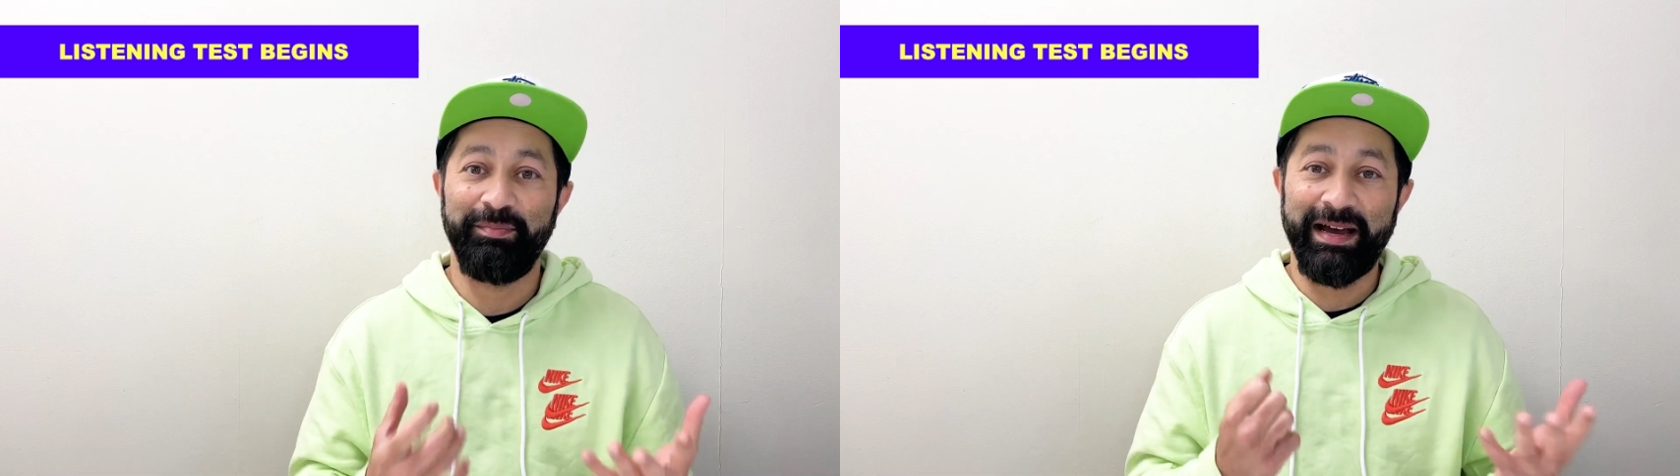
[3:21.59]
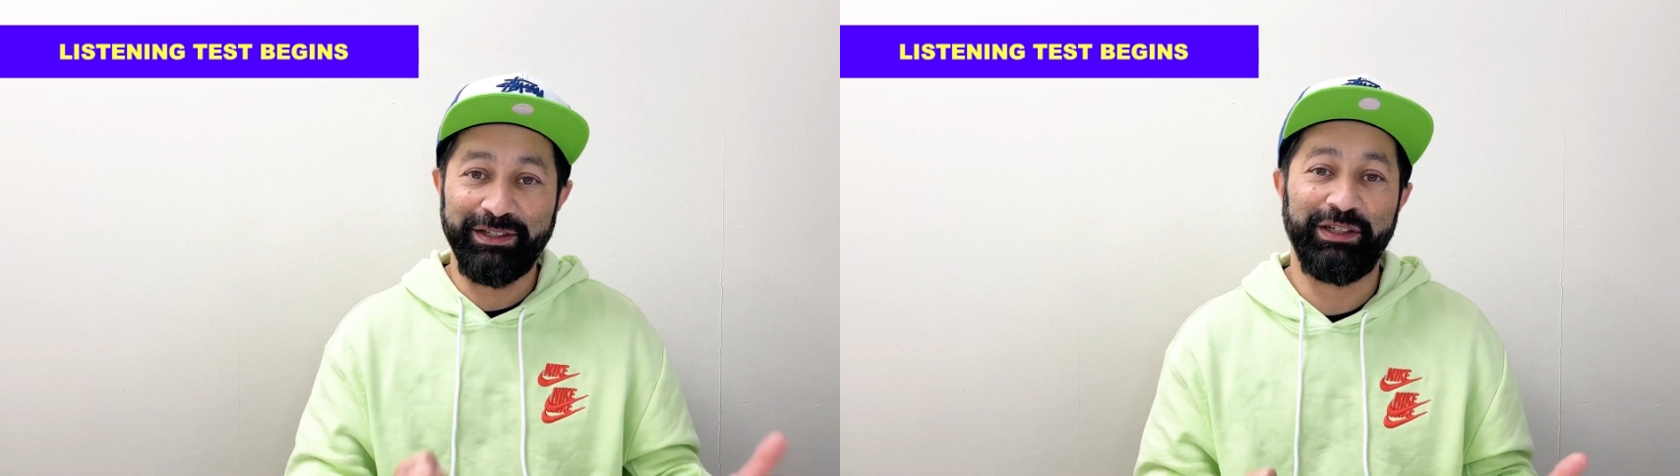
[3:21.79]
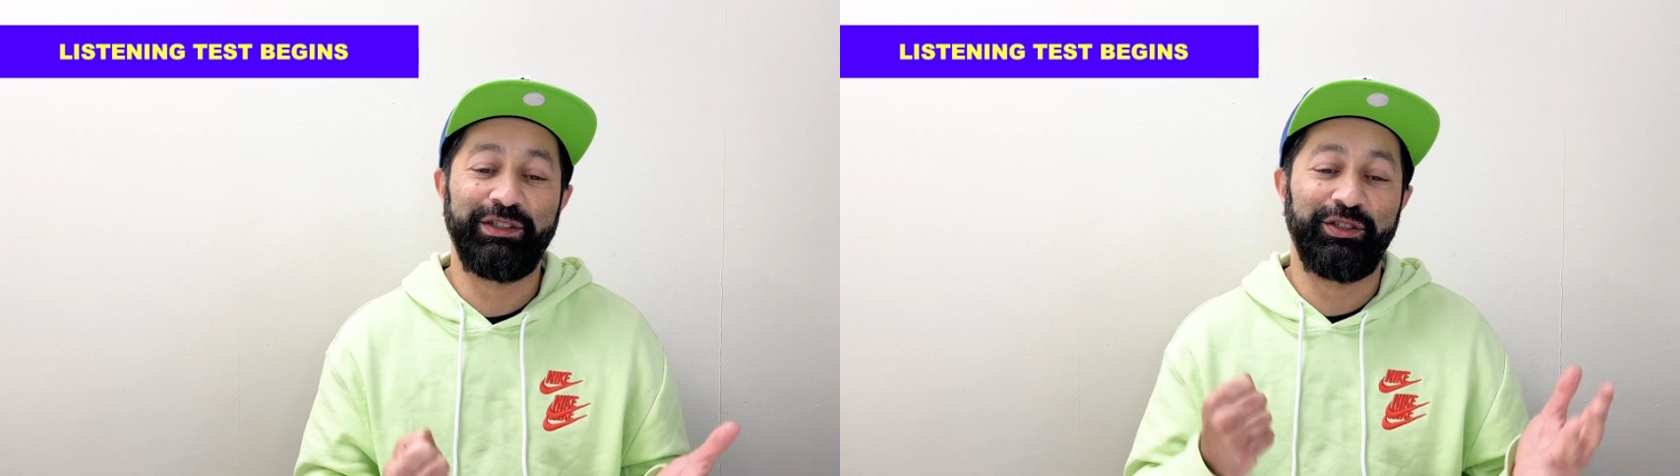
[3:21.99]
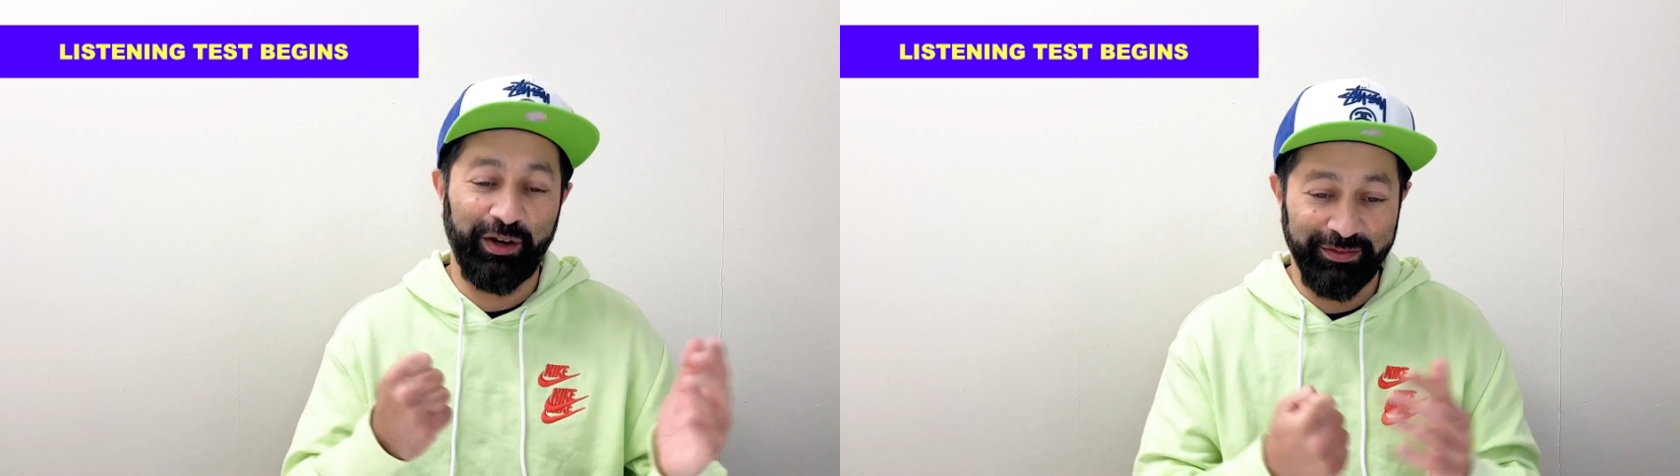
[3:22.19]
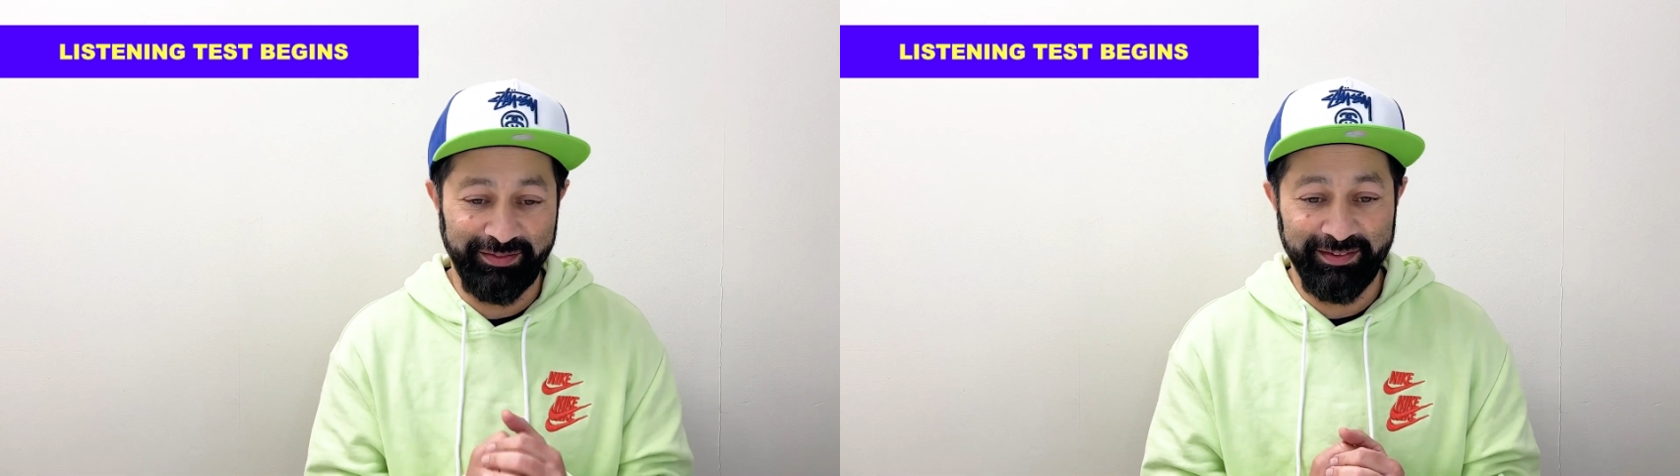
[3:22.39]
Magic
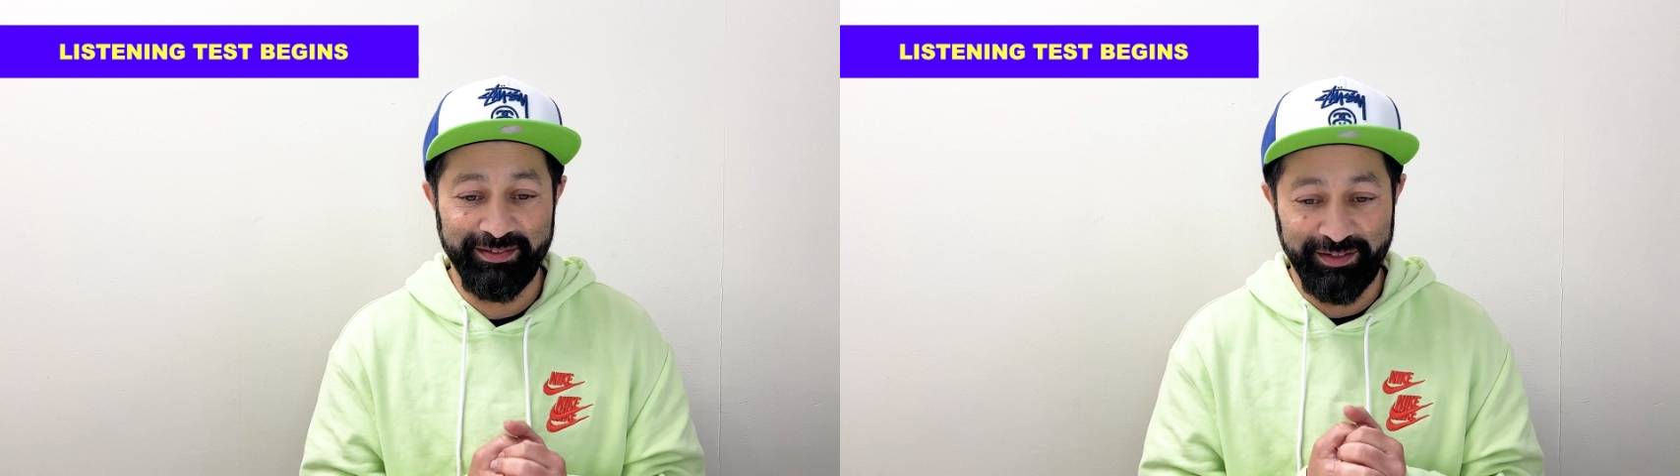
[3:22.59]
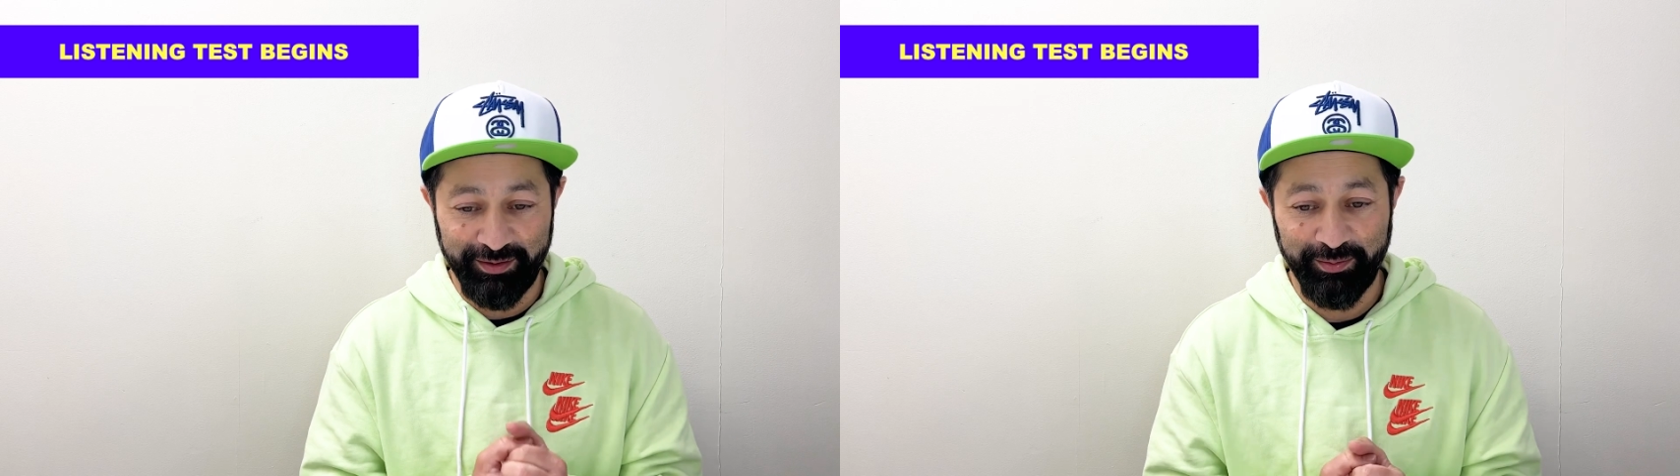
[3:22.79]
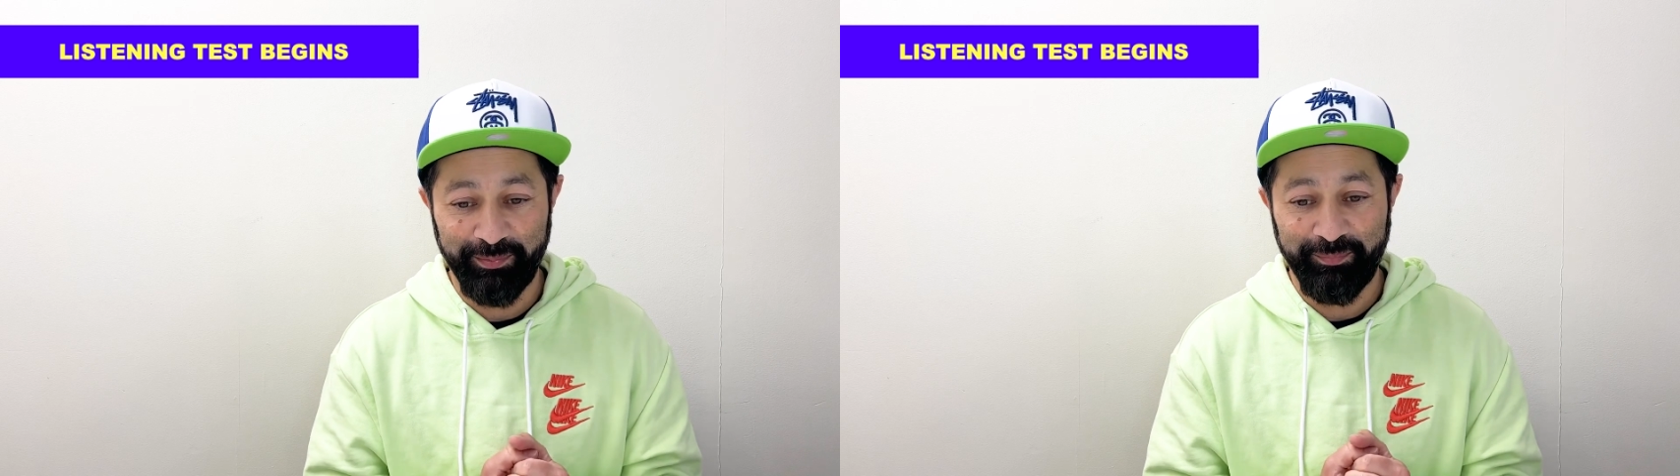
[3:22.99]
Johnson, too.